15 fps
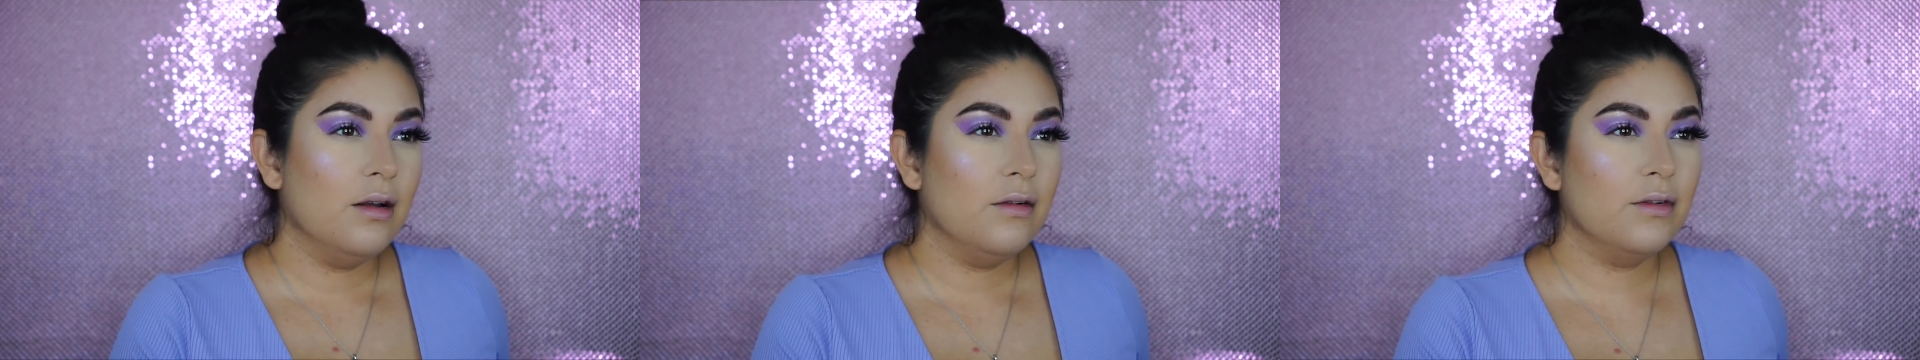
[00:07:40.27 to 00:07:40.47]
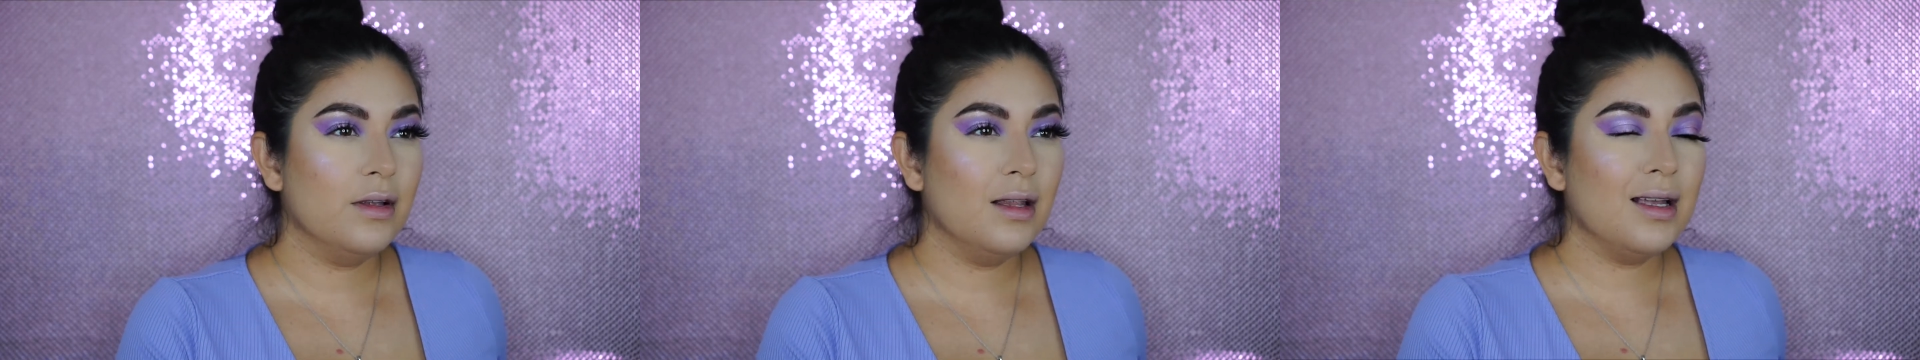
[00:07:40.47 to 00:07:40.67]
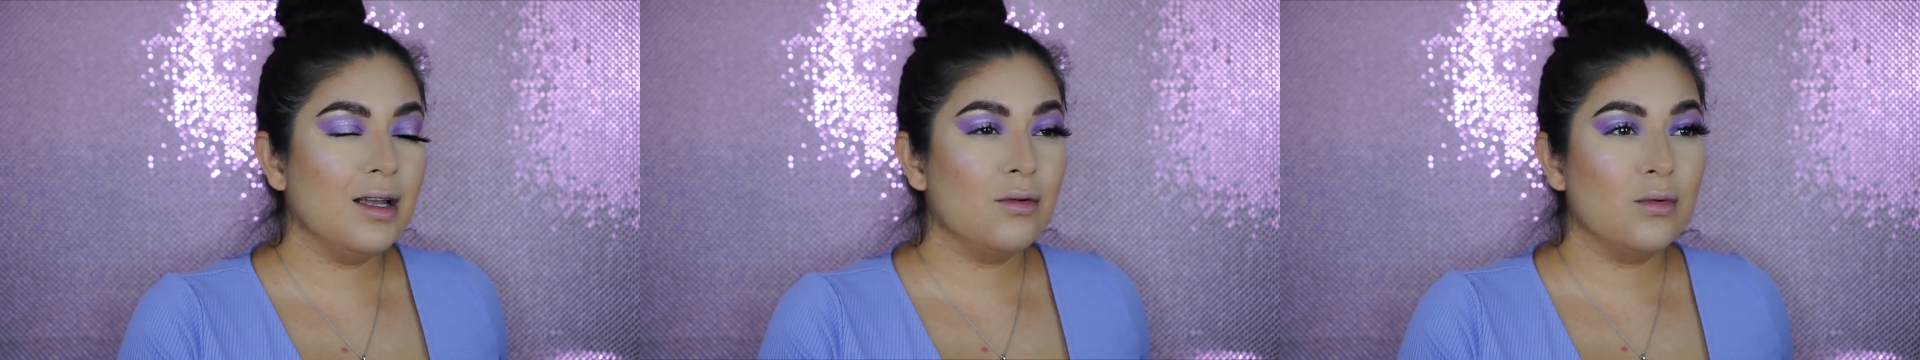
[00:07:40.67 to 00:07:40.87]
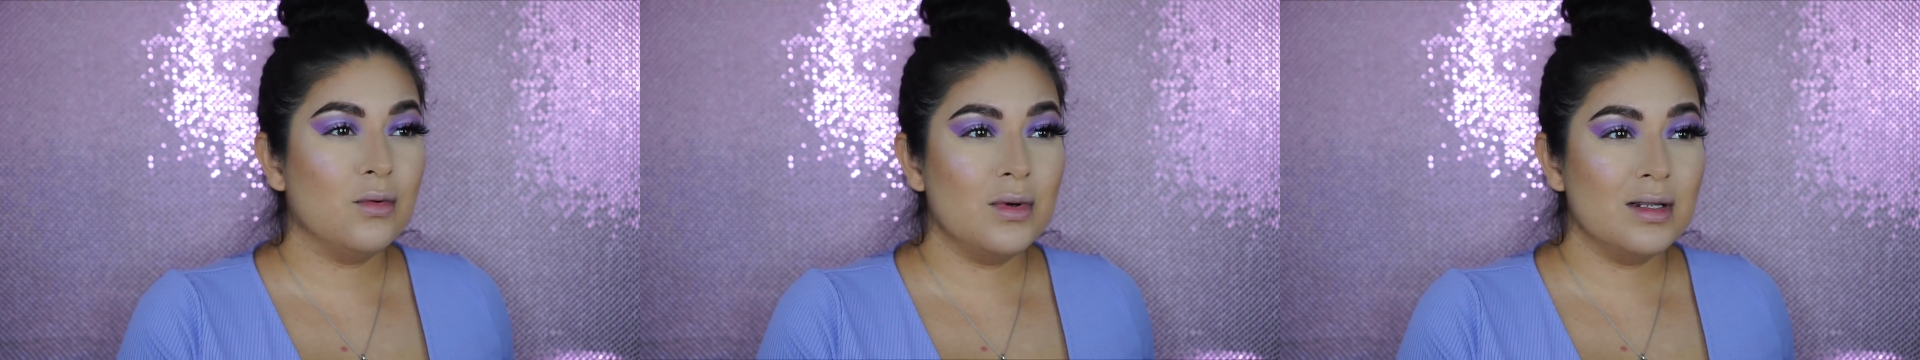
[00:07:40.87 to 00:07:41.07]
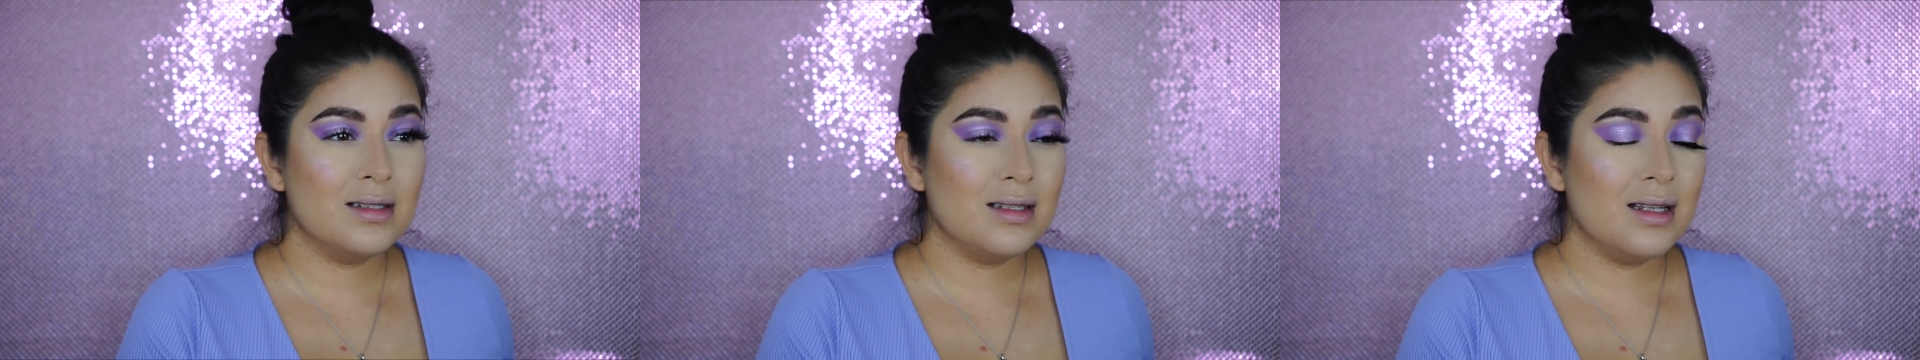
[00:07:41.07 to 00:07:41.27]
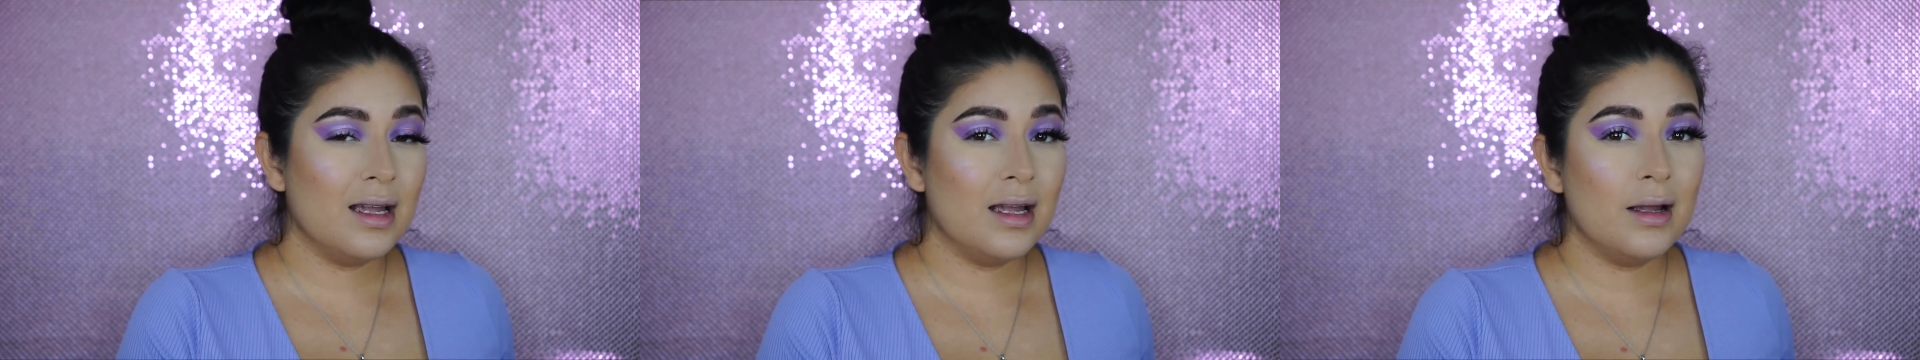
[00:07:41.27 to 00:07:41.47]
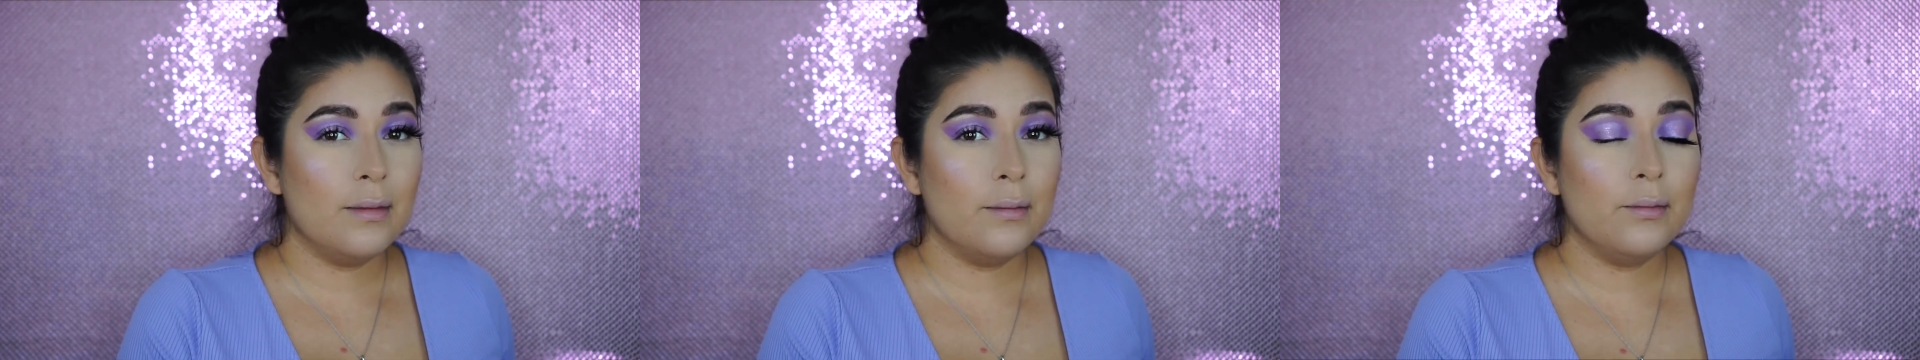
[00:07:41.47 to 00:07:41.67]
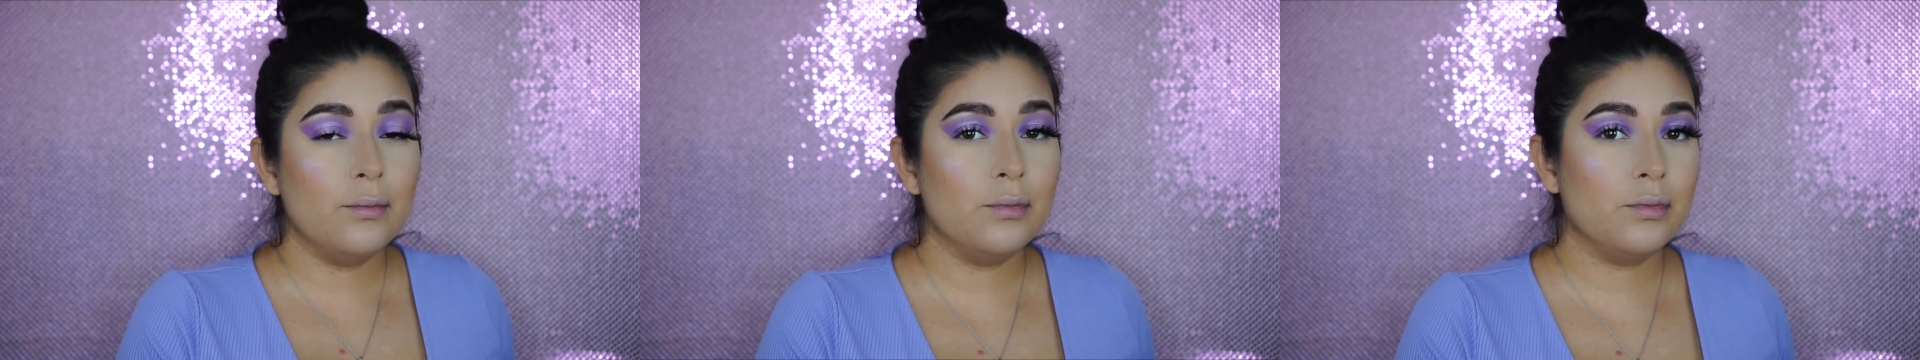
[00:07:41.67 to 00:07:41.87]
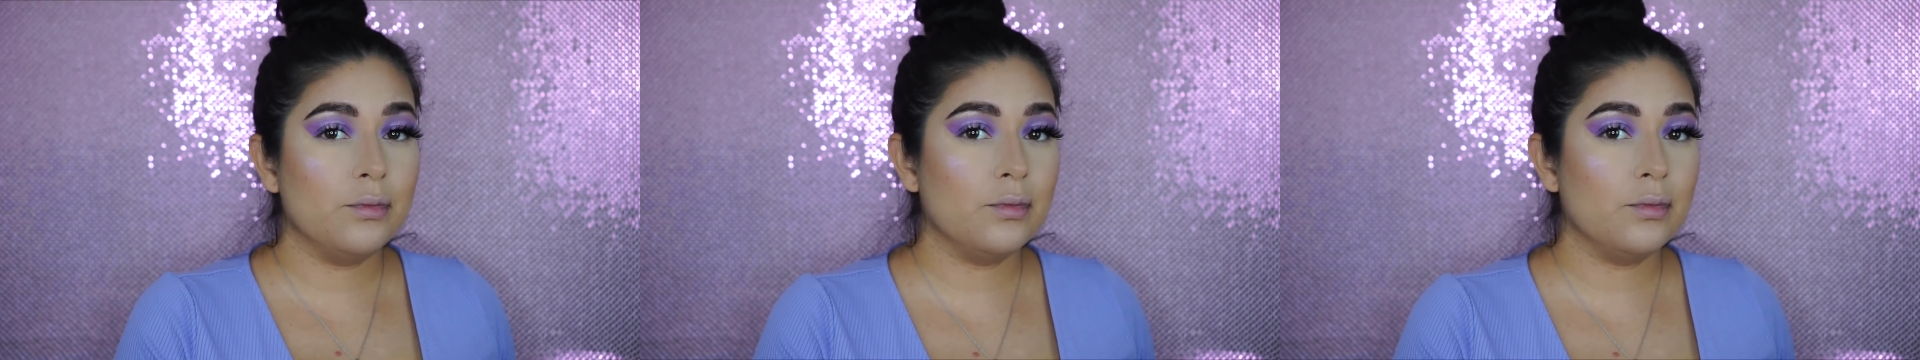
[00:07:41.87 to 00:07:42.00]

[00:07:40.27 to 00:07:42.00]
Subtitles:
I feel like it ruins them.